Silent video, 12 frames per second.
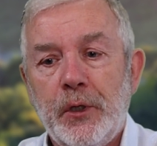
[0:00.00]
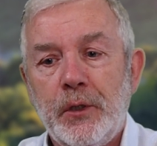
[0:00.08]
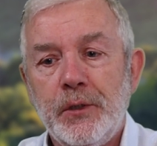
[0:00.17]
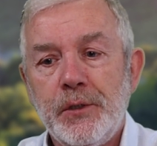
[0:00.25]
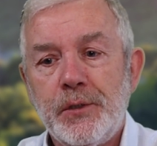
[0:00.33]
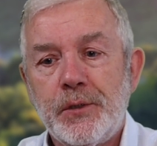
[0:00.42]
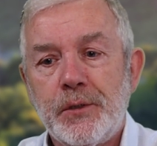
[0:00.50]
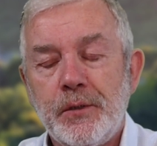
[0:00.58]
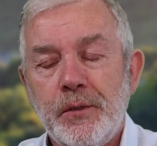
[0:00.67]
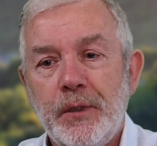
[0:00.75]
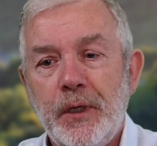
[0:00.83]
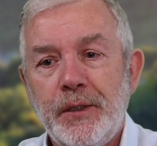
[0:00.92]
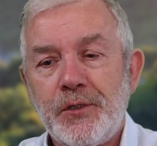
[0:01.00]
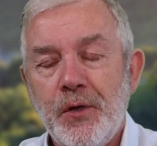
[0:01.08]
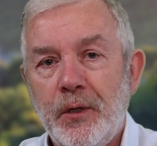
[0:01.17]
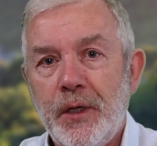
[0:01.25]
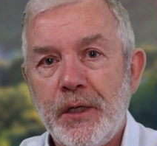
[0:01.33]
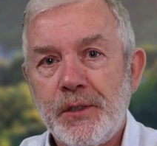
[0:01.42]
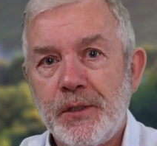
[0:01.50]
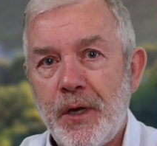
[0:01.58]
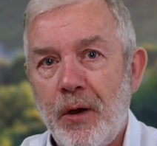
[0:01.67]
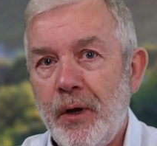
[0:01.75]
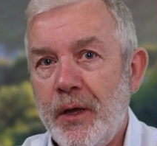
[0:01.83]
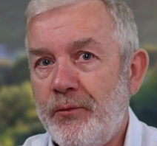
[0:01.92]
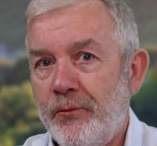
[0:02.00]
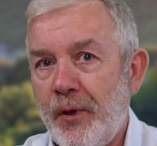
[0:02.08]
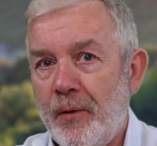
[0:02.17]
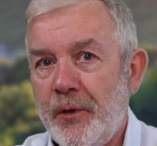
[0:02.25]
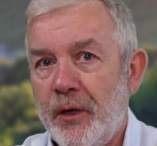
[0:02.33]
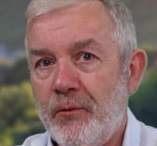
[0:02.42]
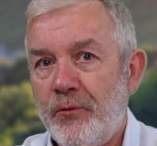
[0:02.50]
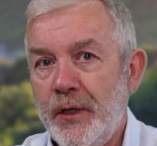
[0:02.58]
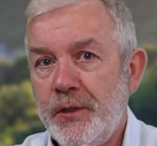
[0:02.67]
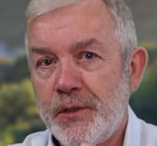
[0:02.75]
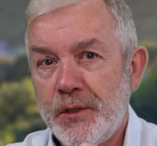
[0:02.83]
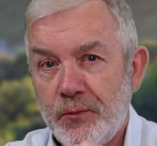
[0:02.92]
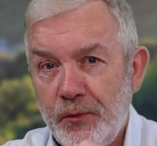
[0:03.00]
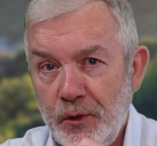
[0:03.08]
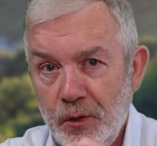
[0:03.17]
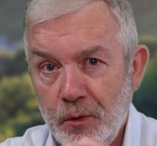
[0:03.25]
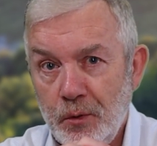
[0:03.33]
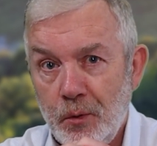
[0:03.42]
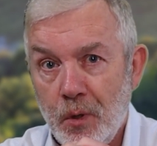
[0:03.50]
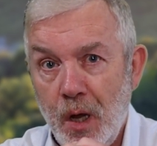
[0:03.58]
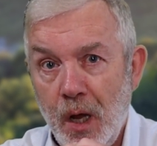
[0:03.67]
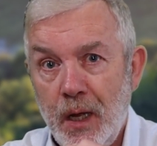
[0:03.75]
Because it's not necessarily for family and friends, it's for you.